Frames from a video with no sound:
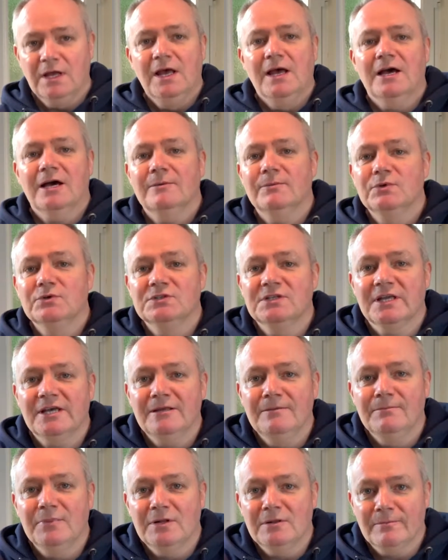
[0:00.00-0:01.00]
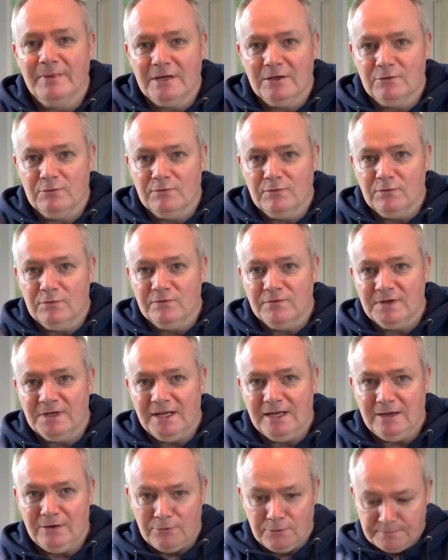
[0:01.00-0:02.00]
I'm using an inbuilt microphone for
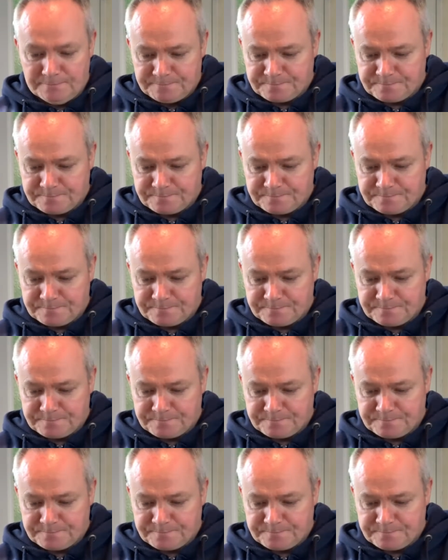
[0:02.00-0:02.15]
now. I'm